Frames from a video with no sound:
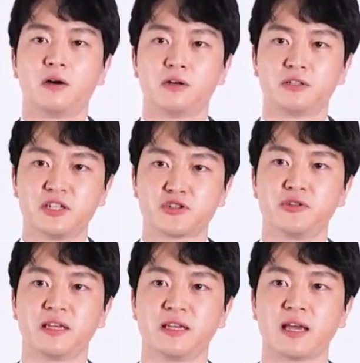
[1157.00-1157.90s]

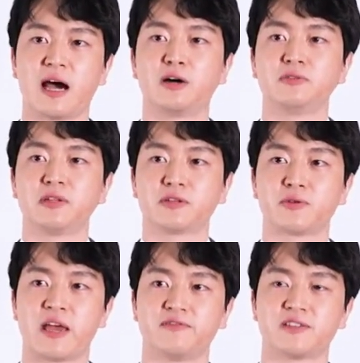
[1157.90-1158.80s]
Additionally, I would like
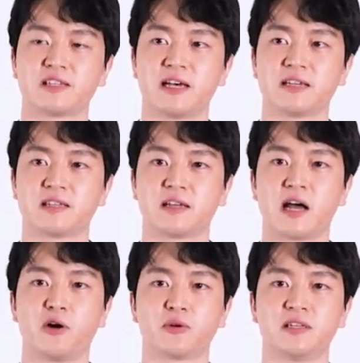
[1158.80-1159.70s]
to emphasize that
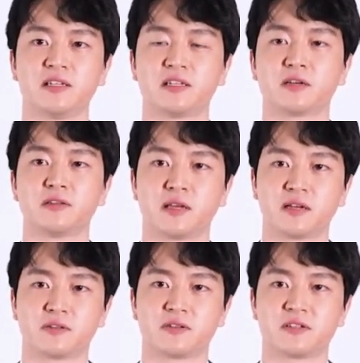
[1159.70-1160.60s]
our DC
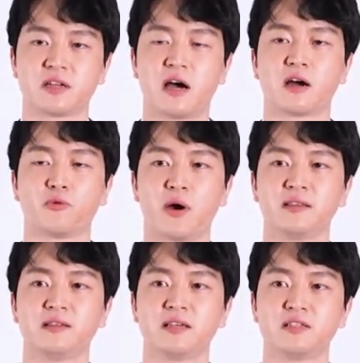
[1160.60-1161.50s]
contactors are
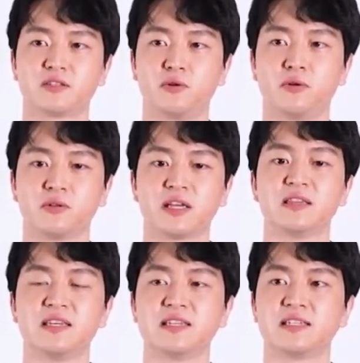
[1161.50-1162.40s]
widely installed
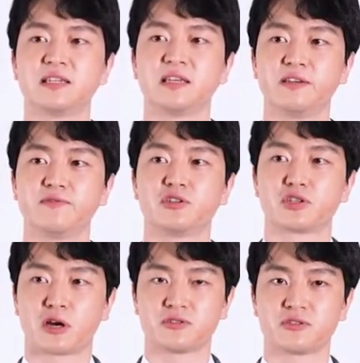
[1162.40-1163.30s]
in DC EV
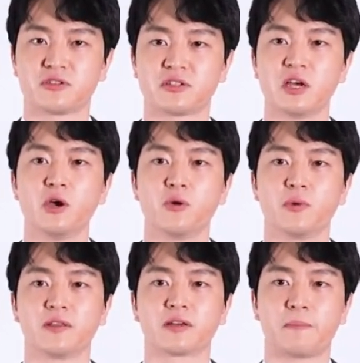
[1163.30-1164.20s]
chargers
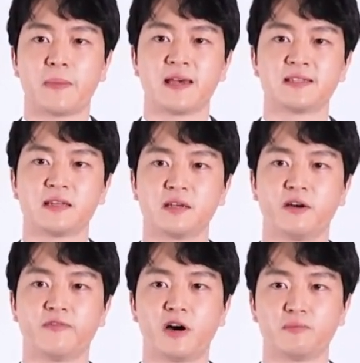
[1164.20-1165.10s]
with a capacity
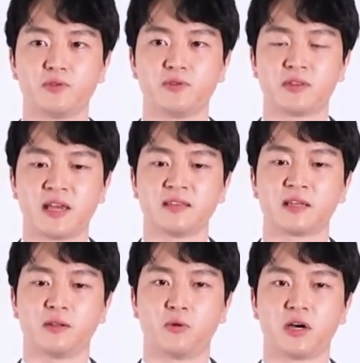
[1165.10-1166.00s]
of up to 10
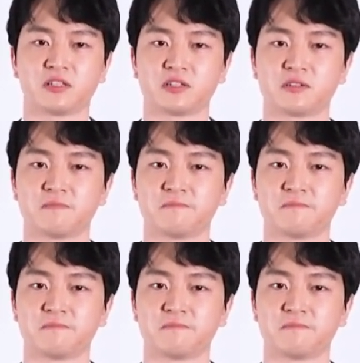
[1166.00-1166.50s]
kilowatts.